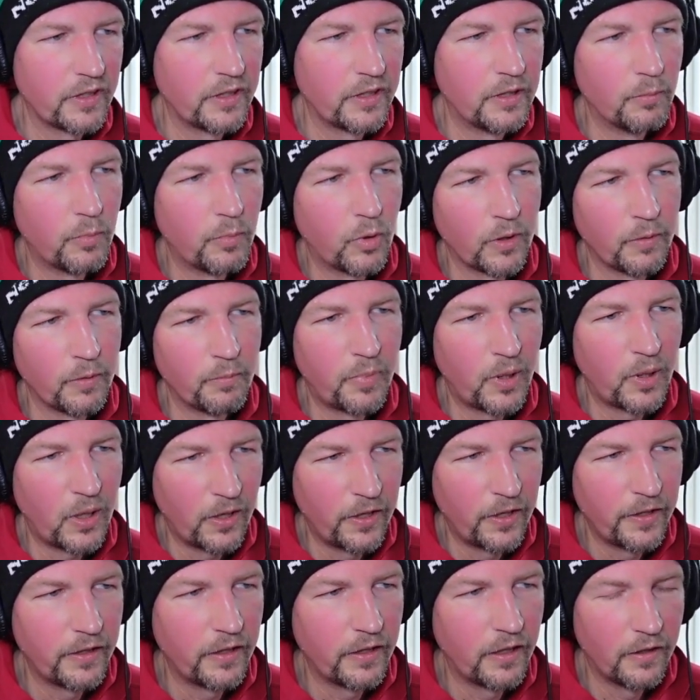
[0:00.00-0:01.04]
an important
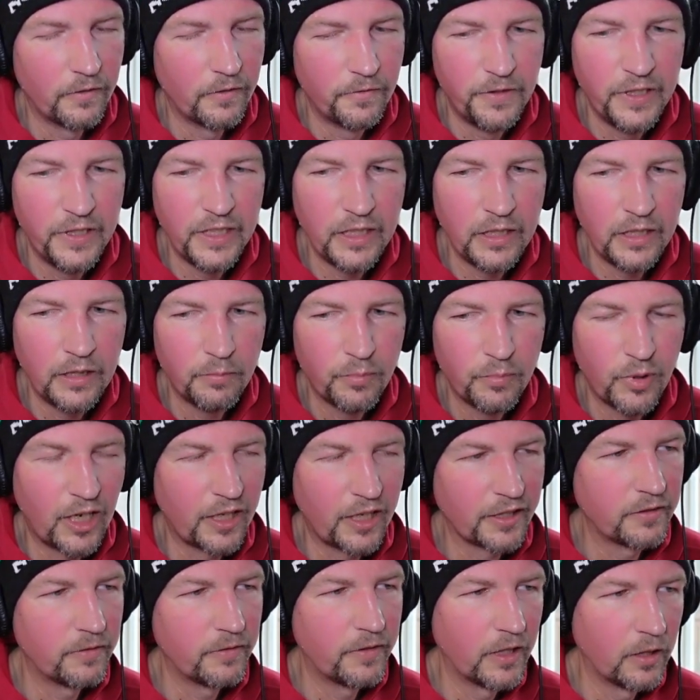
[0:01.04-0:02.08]
part of the
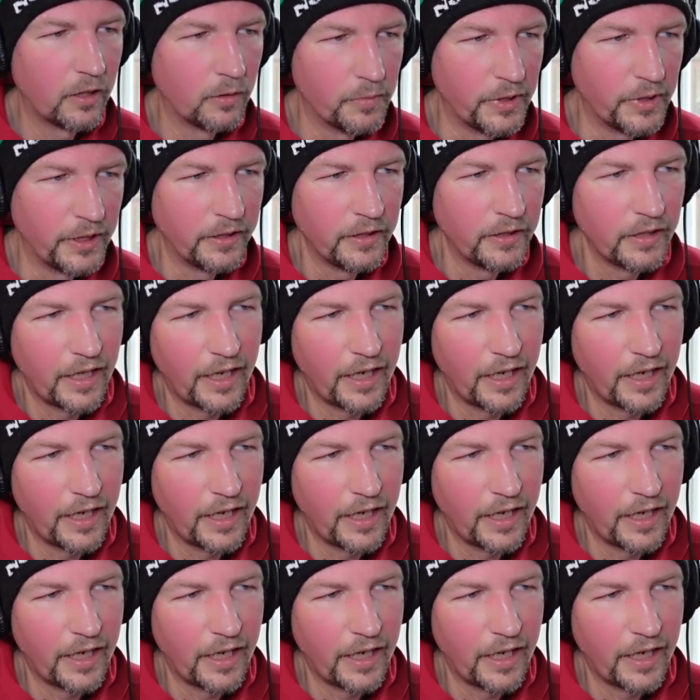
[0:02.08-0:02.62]
product development.